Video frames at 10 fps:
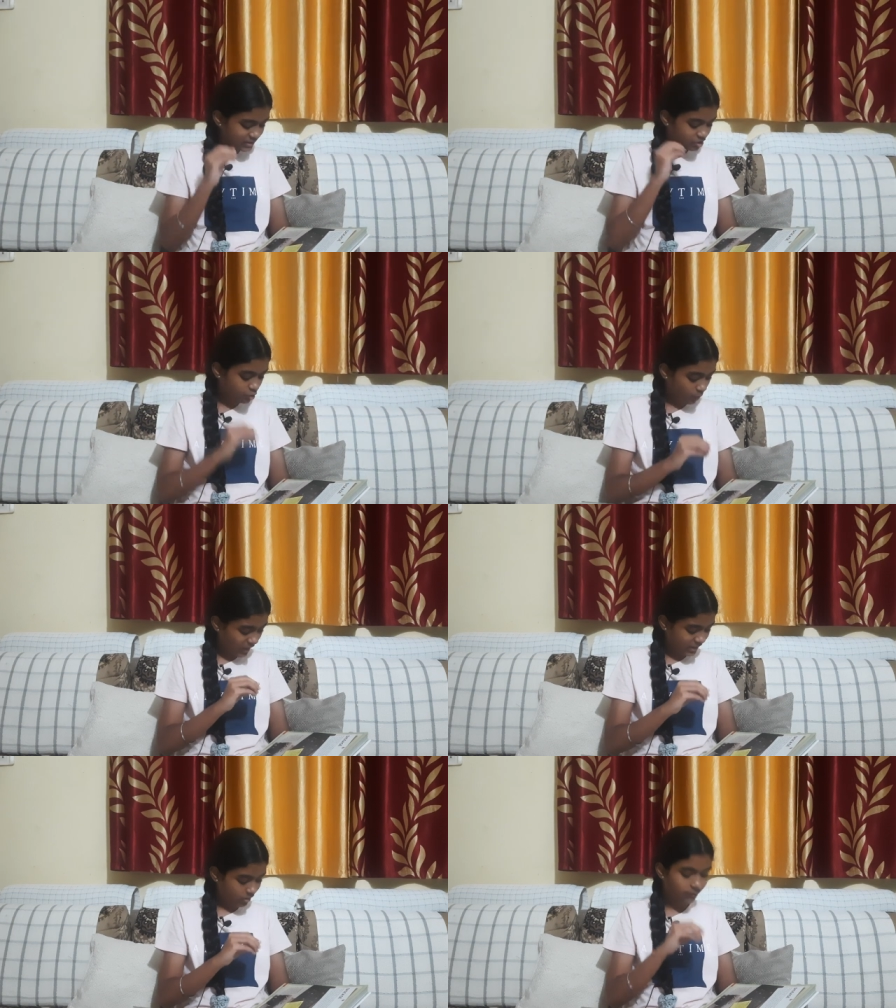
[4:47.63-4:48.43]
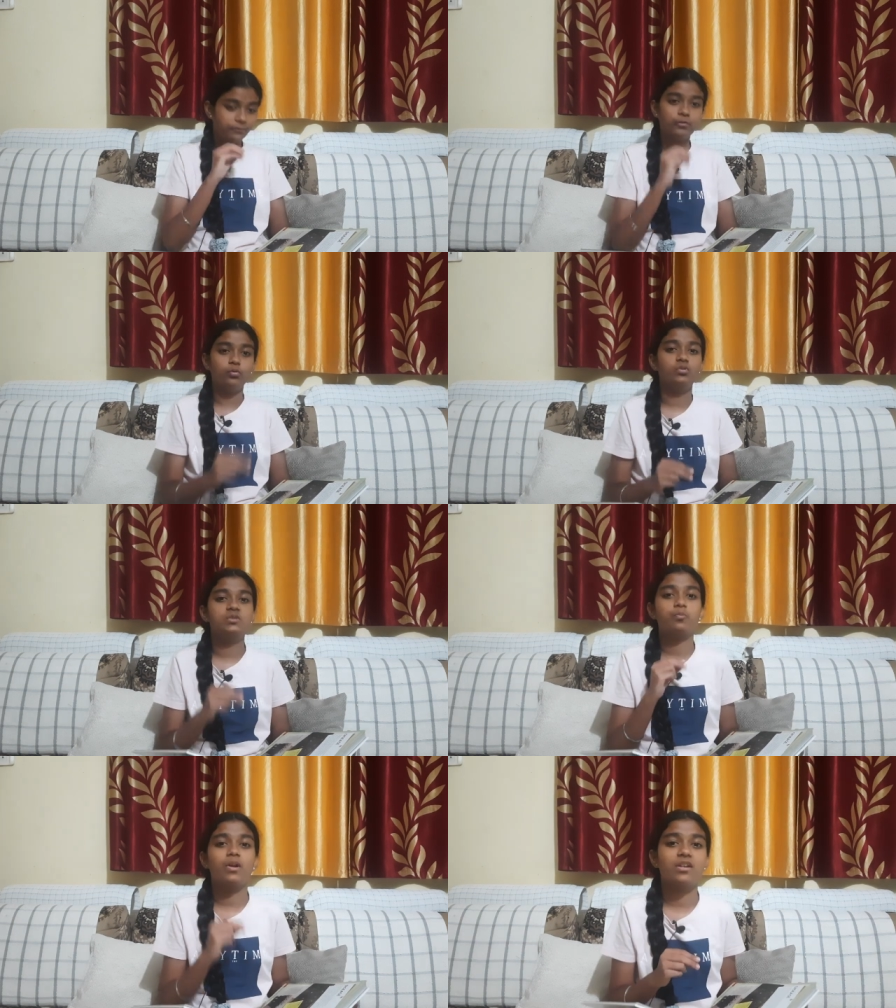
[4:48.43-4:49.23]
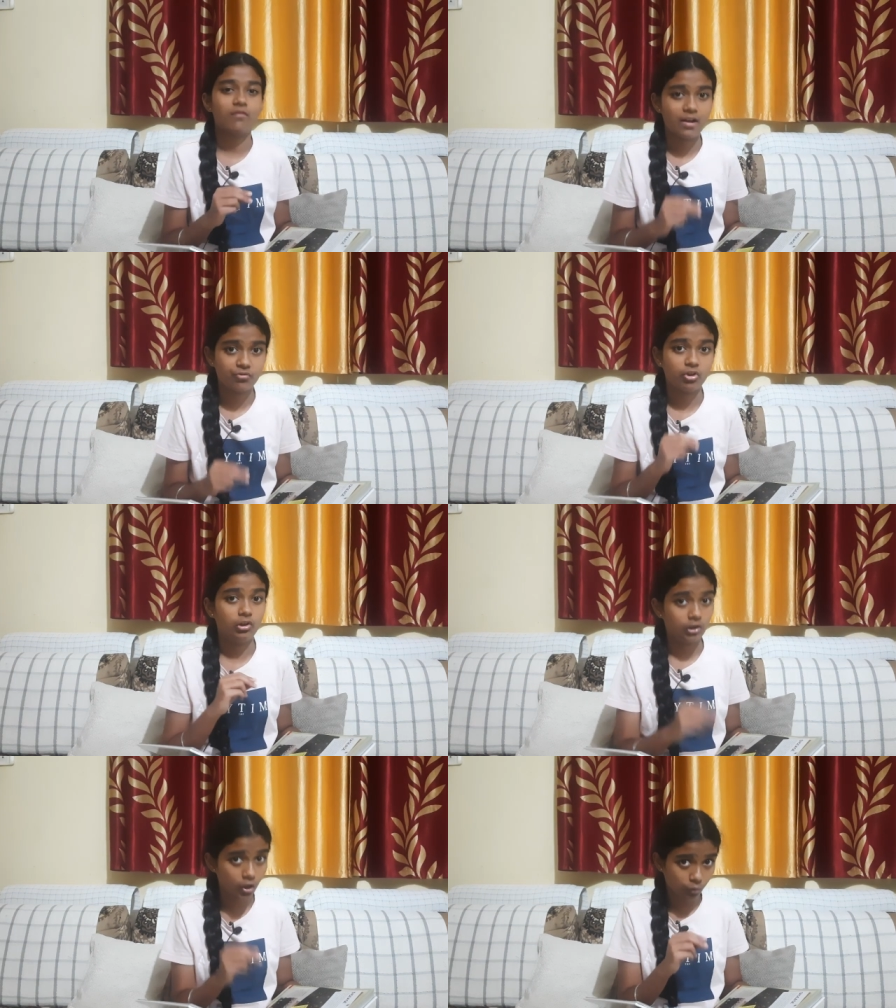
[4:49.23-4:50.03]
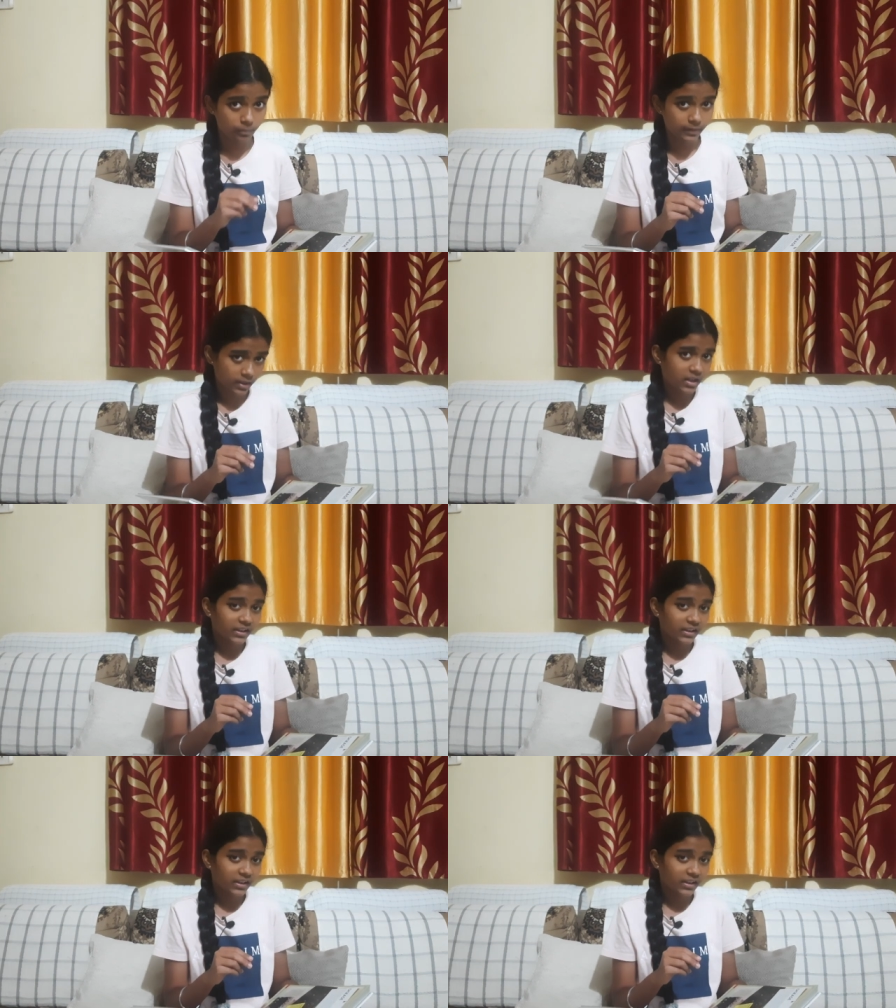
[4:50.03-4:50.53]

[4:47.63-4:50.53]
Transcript: strain of flu spread around the globe,